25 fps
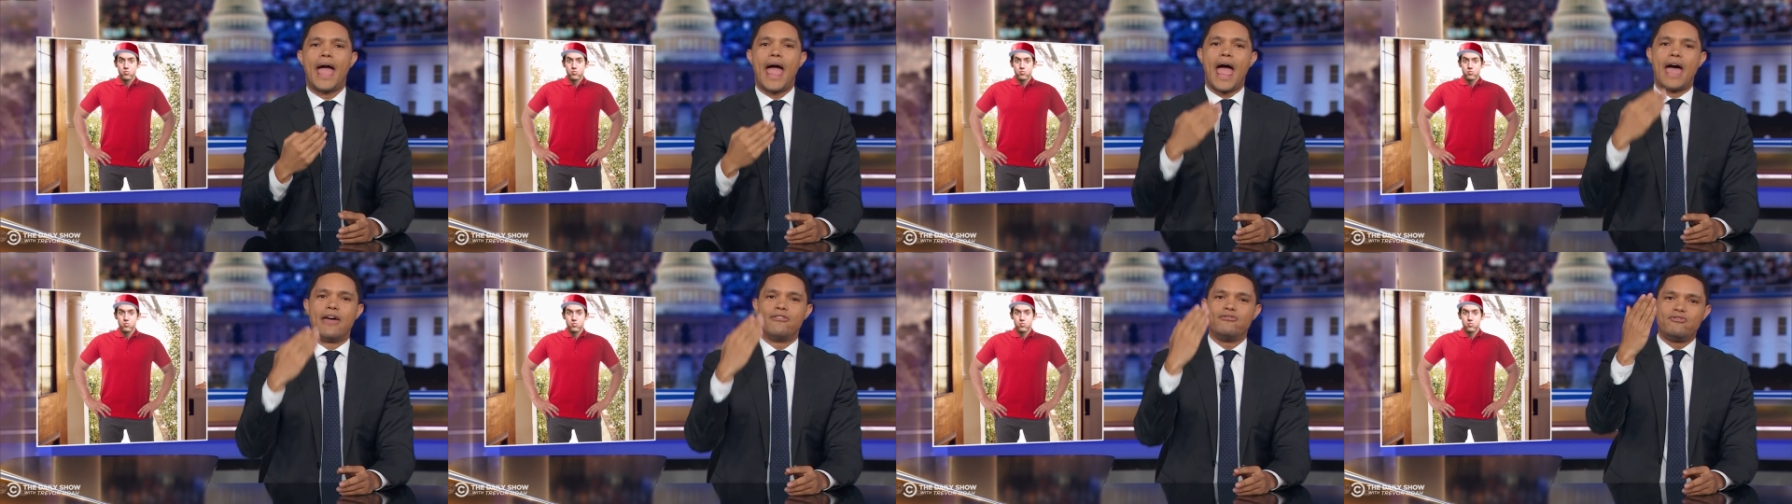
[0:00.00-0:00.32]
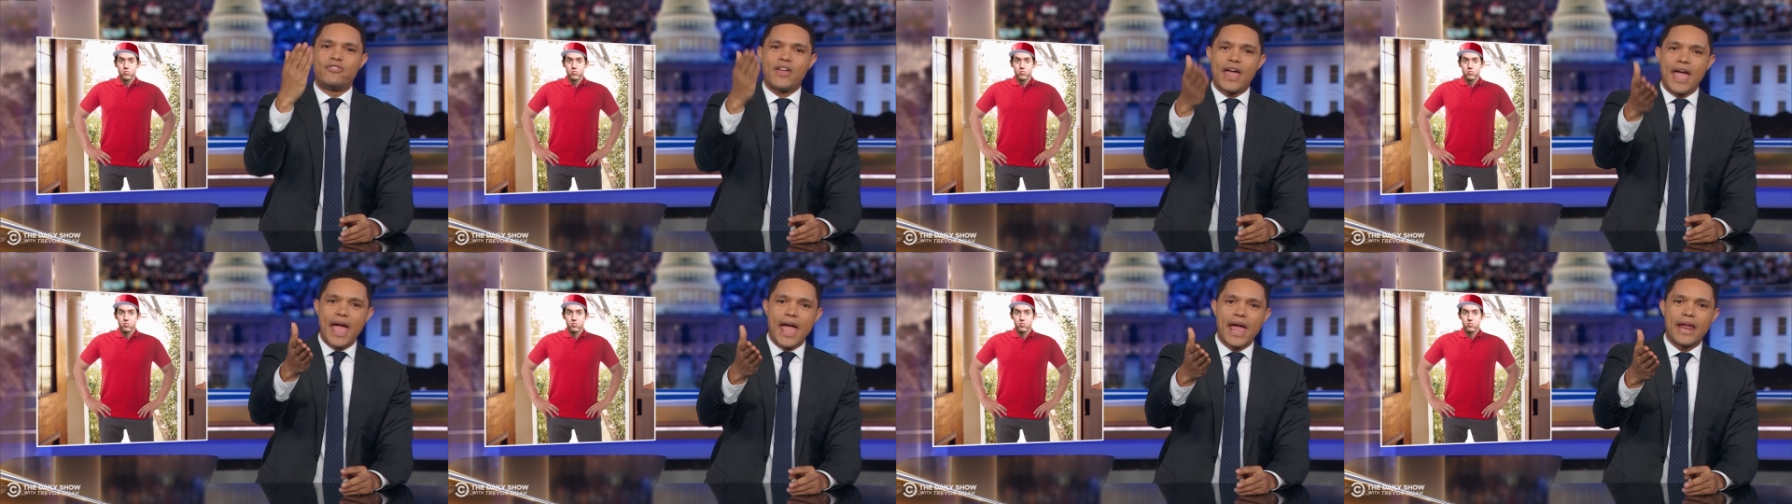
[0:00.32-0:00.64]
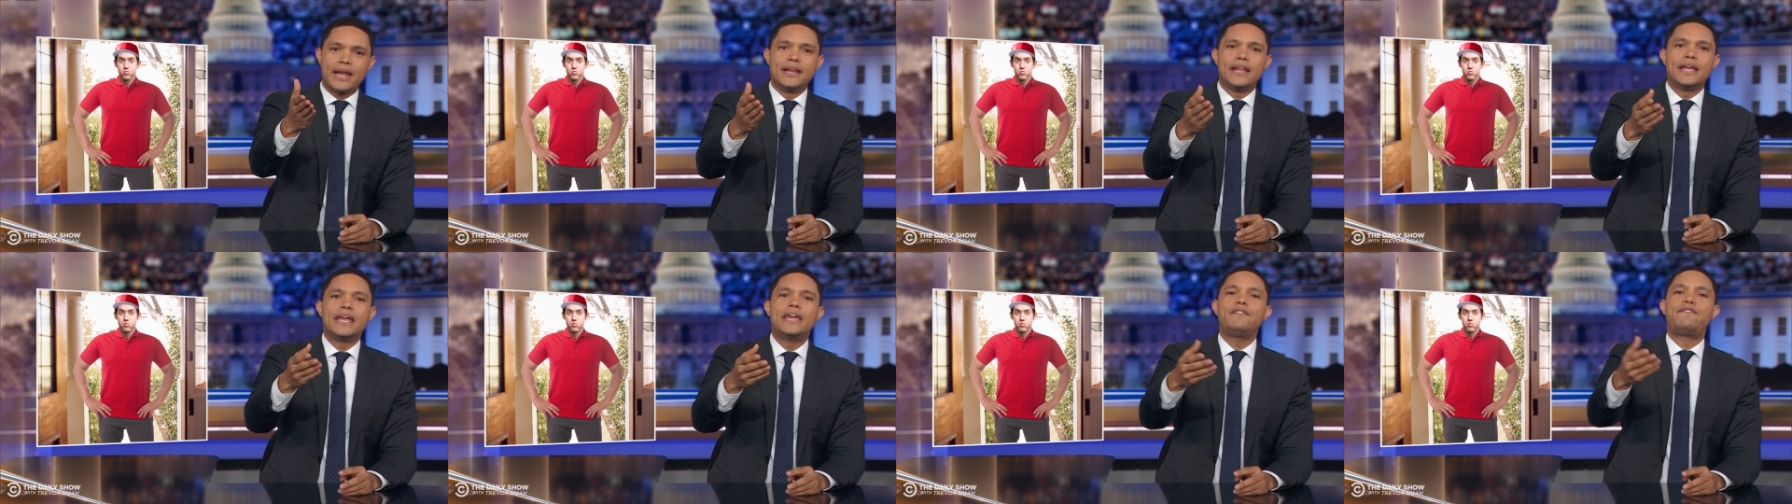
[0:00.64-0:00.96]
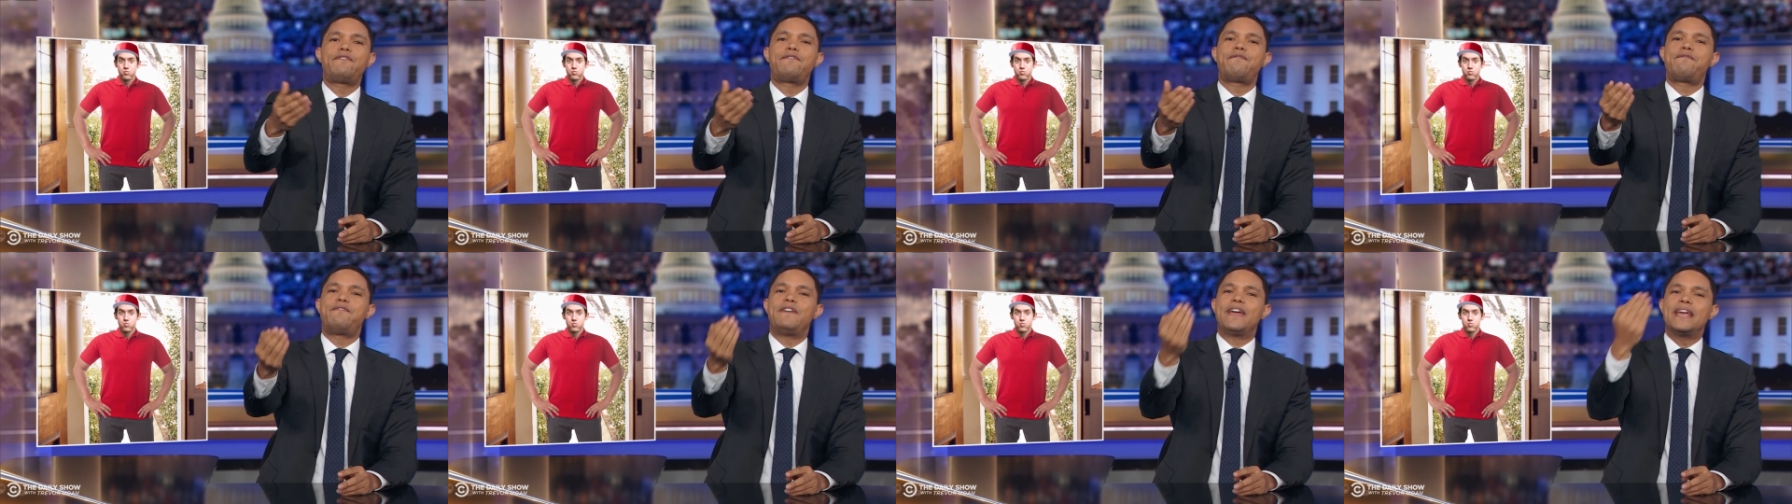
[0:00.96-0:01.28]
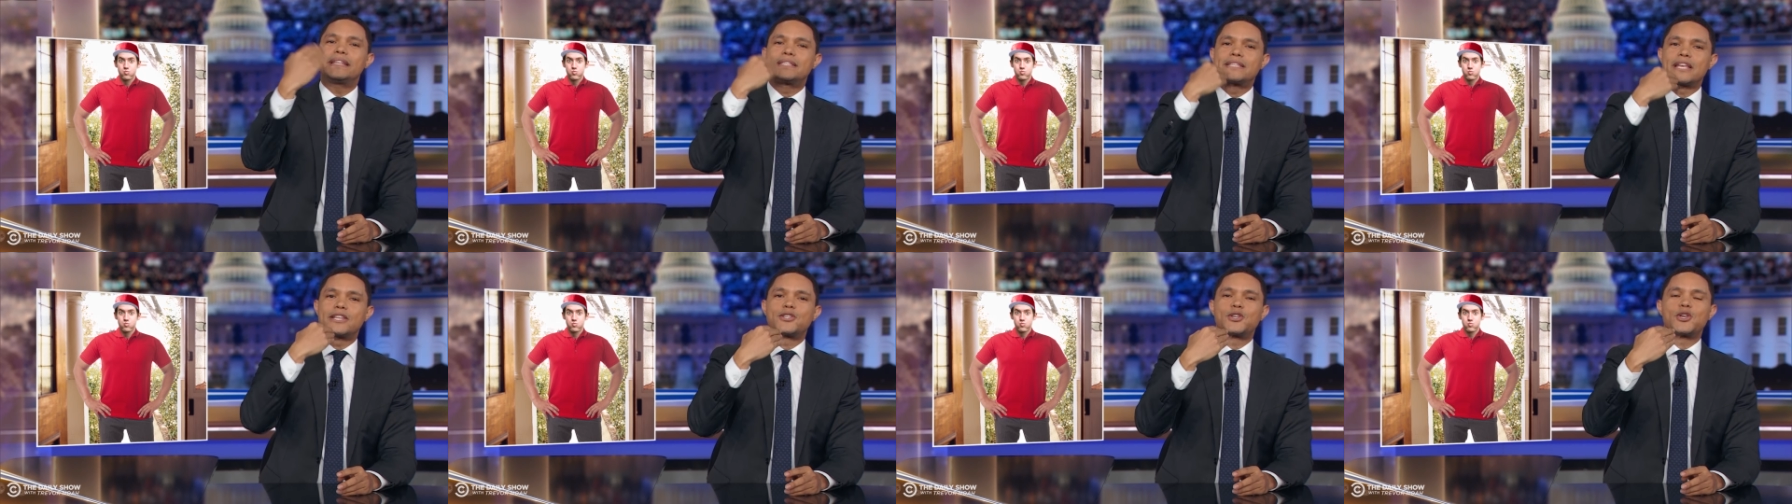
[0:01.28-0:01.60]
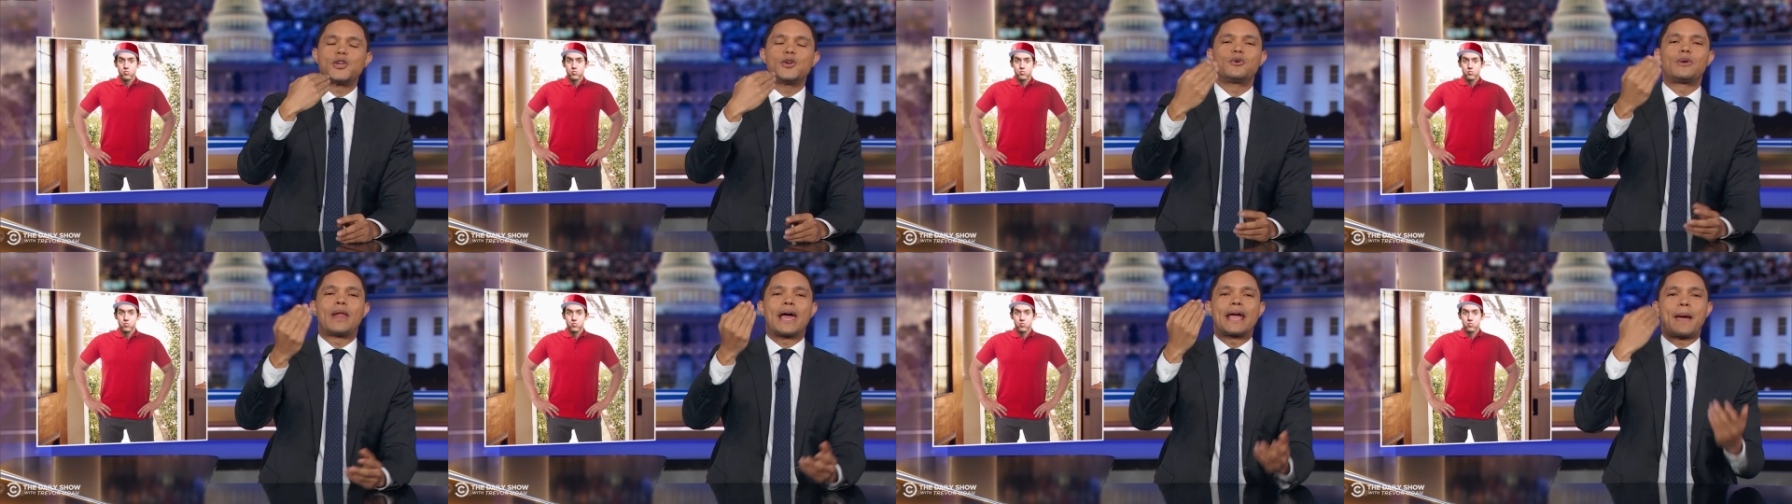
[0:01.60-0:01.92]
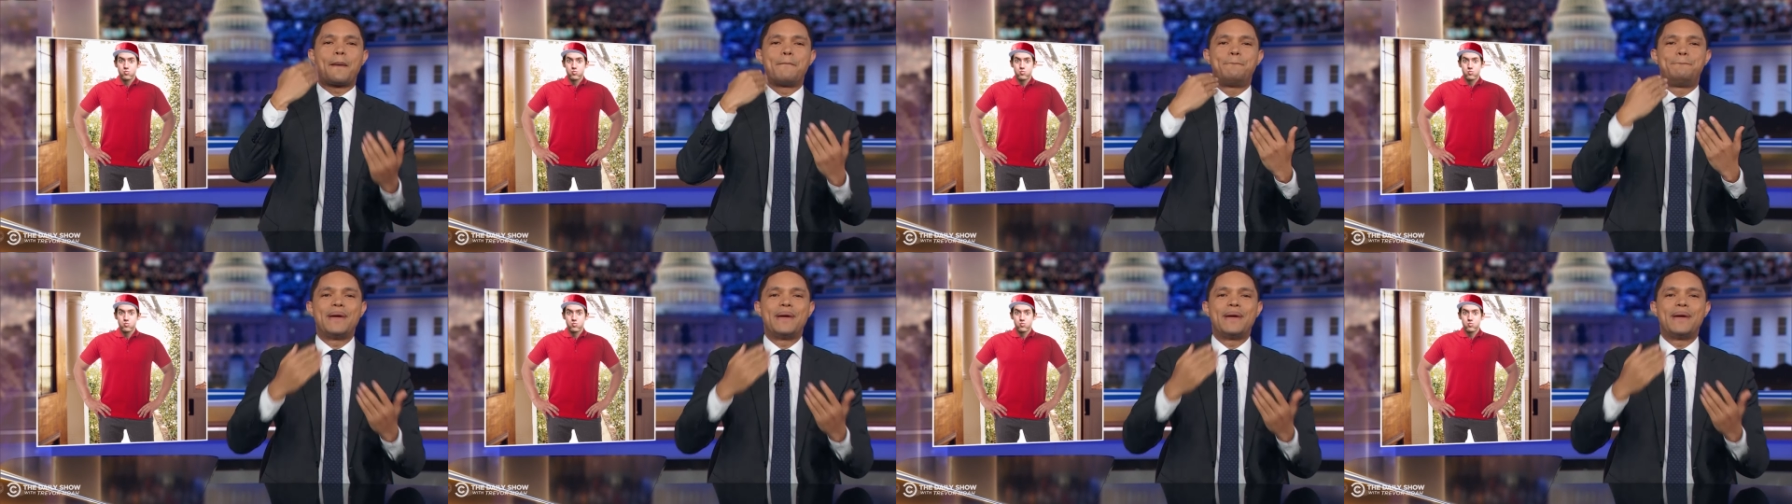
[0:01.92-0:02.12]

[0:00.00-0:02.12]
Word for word: and then he feeds it to you like a